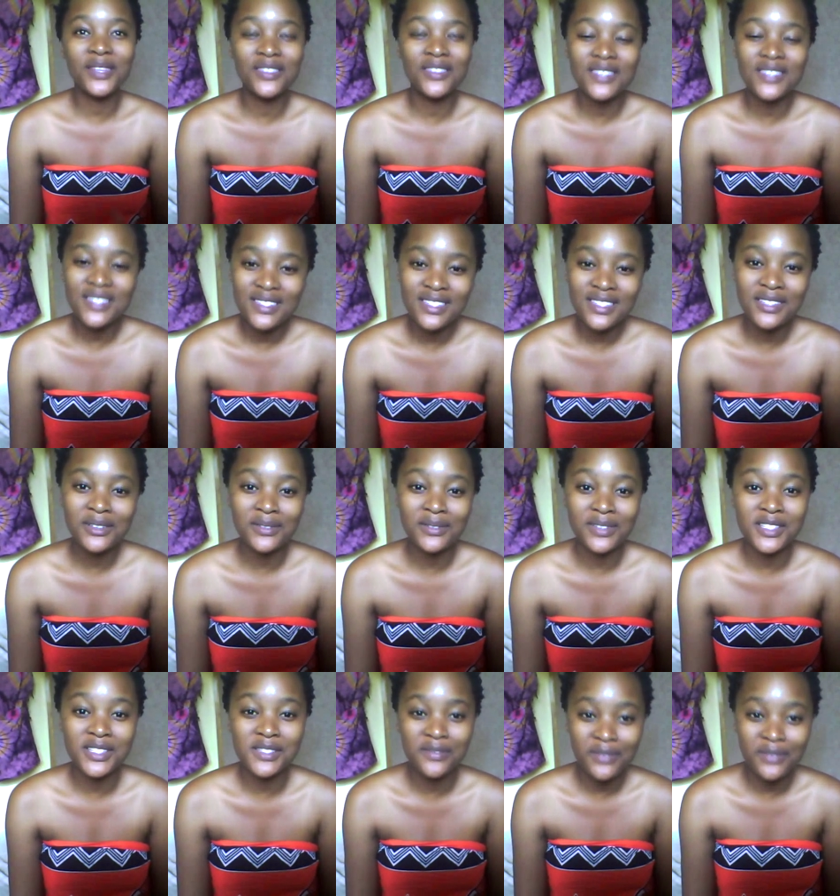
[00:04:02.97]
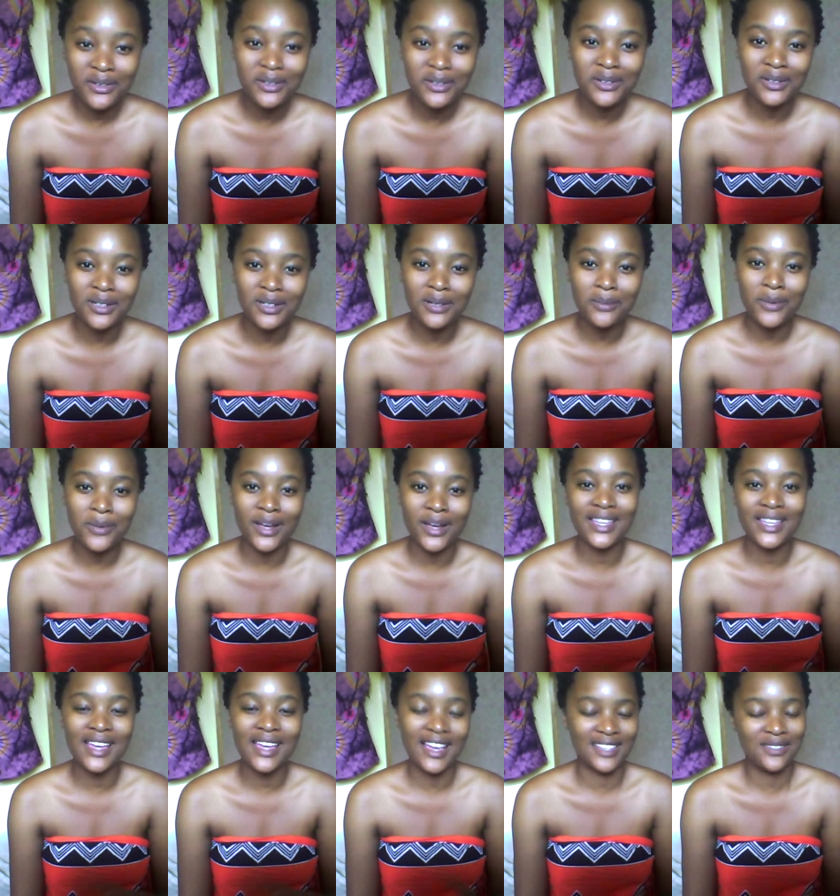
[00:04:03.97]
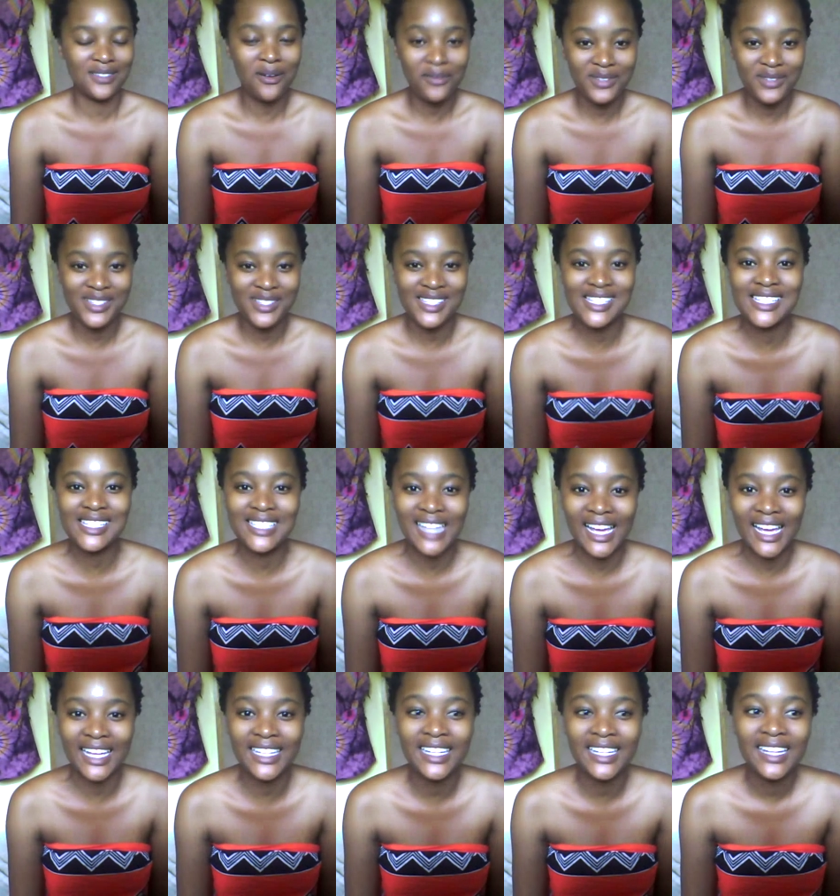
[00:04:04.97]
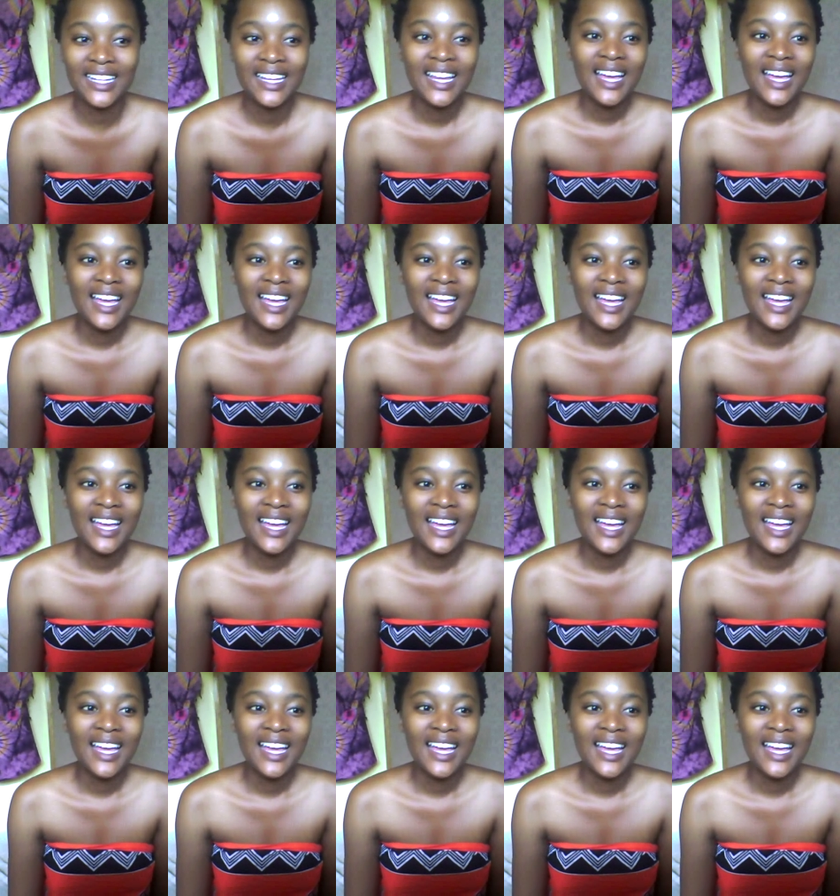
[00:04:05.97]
in the scene of his funeral where he has obviously died,